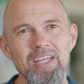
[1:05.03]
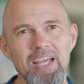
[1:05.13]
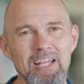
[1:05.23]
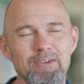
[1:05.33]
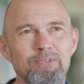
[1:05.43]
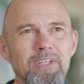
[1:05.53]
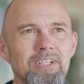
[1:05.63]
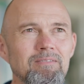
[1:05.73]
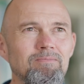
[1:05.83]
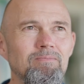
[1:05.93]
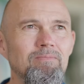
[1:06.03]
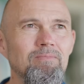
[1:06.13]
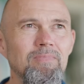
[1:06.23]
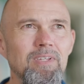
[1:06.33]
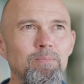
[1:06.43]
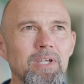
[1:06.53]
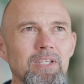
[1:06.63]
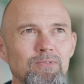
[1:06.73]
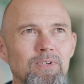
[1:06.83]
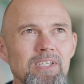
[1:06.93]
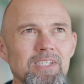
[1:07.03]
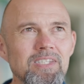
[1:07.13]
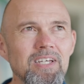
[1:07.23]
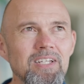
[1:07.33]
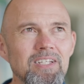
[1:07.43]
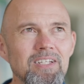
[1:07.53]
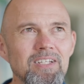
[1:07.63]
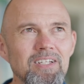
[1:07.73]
And I think the biggest thing is that